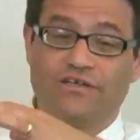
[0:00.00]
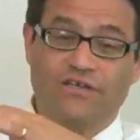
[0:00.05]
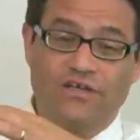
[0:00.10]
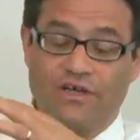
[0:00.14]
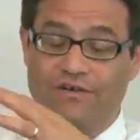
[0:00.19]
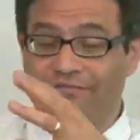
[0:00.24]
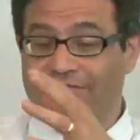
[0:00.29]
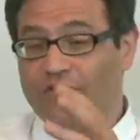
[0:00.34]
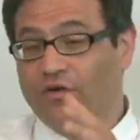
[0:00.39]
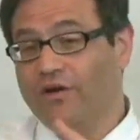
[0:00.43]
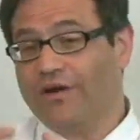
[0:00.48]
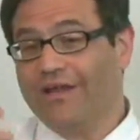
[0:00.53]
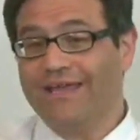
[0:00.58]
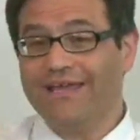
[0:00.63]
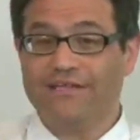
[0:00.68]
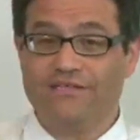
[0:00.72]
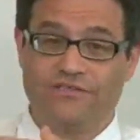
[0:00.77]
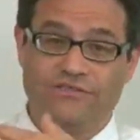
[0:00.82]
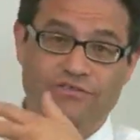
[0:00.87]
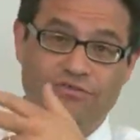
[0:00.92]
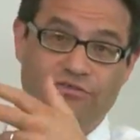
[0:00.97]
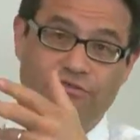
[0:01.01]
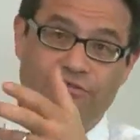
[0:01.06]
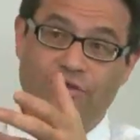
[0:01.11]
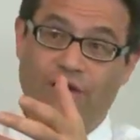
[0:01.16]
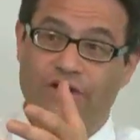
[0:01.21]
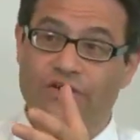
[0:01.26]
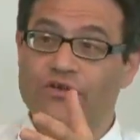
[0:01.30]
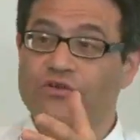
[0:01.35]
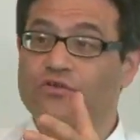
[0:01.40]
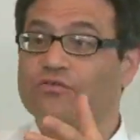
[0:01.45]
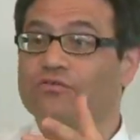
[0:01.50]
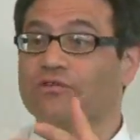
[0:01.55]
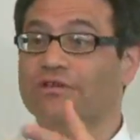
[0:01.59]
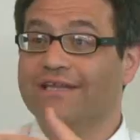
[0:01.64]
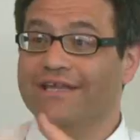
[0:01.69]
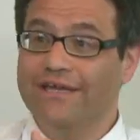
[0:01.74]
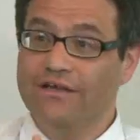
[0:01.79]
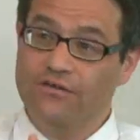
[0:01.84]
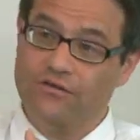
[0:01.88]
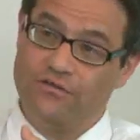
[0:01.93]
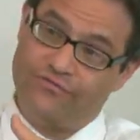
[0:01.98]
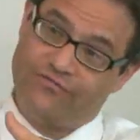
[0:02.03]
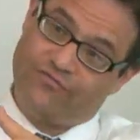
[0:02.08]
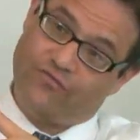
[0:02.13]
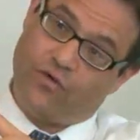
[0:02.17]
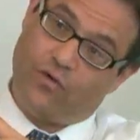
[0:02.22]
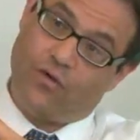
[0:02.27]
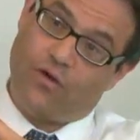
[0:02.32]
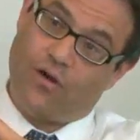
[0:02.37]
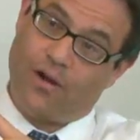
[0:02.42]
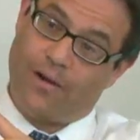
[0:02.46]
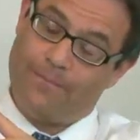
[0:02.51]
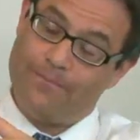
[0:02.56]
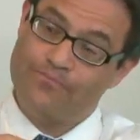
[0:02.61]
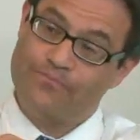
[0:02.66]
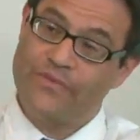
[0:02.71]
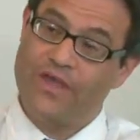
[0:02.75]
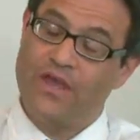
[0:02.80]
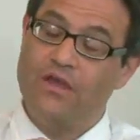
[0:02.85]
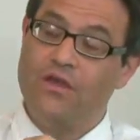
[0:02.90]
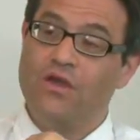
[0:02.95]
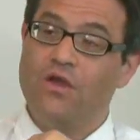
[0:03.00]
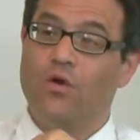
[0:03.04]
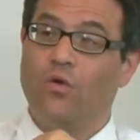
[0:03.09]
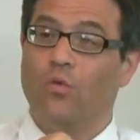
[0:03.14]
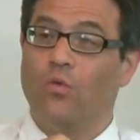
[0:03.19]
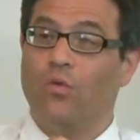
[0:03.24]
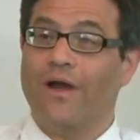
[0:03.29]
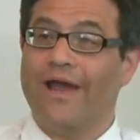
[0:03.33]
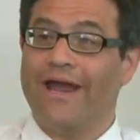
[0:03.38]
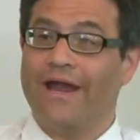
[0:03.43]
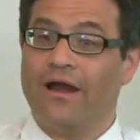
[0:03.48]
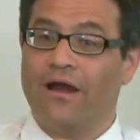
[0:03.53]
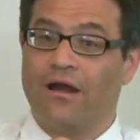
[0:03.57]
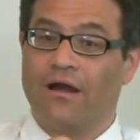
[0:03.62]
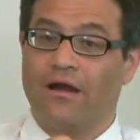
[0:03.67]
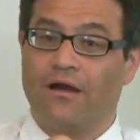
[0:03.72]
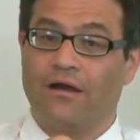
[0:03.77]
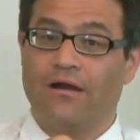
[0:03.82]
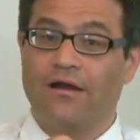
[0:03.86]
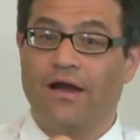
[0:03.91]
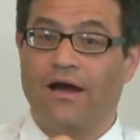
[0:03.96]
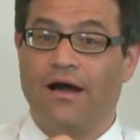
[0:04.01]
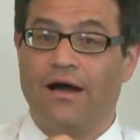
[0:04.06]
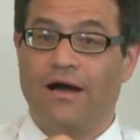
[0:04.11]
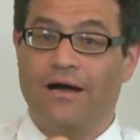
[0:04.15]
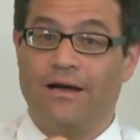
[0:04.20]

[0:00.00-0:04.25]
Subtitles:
converting it to a new legal form where